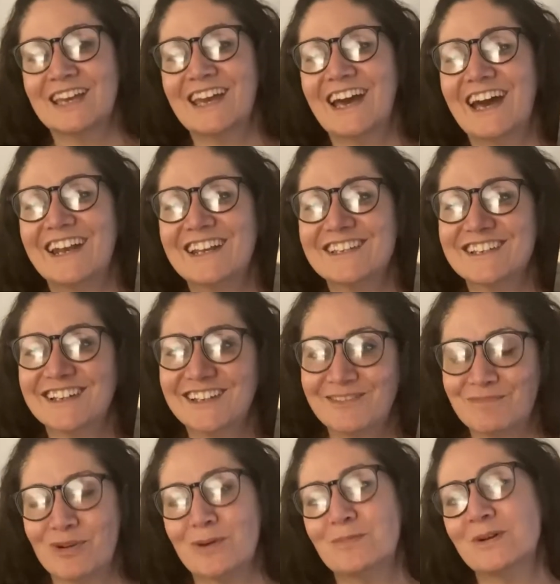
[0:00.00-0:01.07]
and it's a
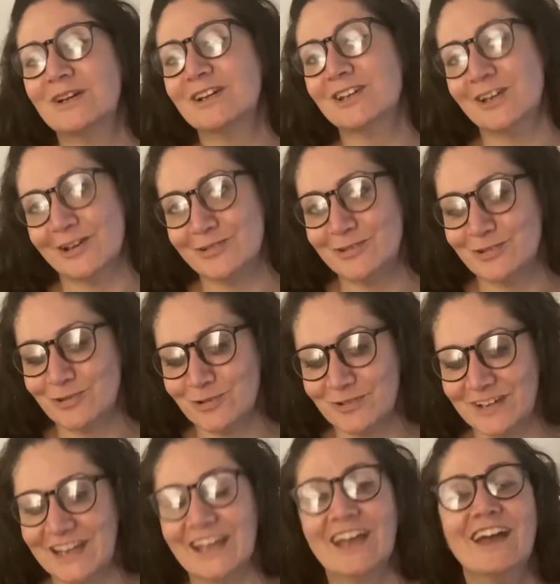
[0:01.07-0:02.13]
proper ghost
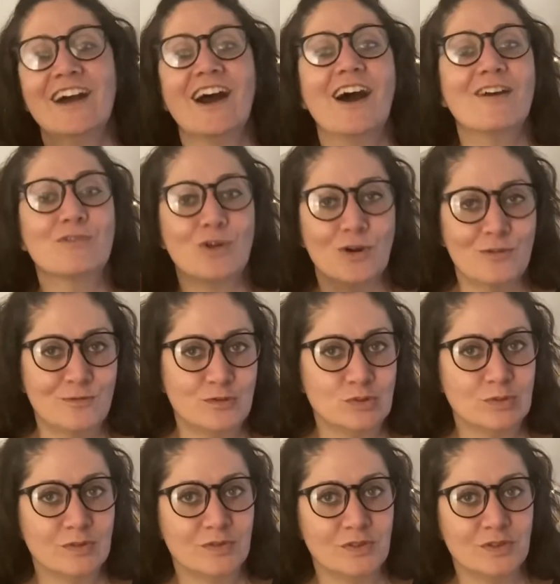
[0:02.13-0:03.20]
story. I've got a full
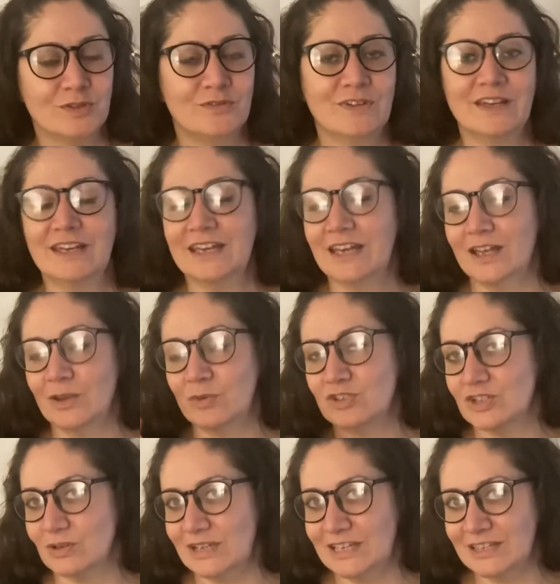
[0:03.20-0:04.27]
review of it, uh, which
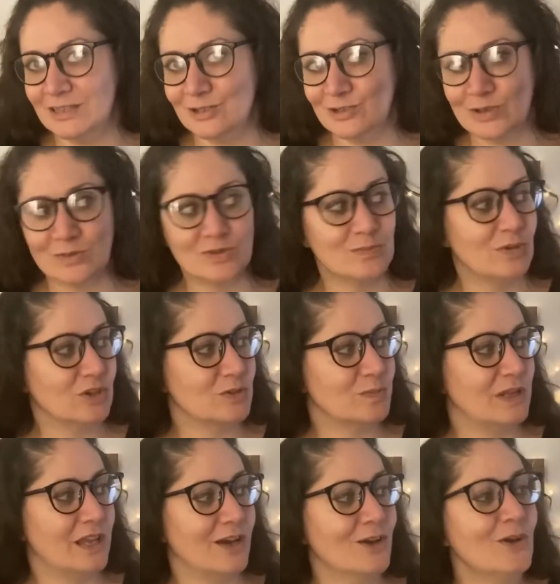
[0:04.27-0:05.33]
I'll link in the description box
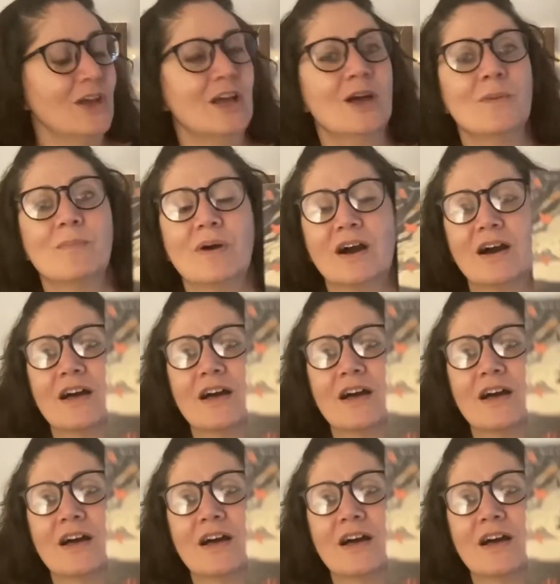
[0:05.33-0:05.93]
below, but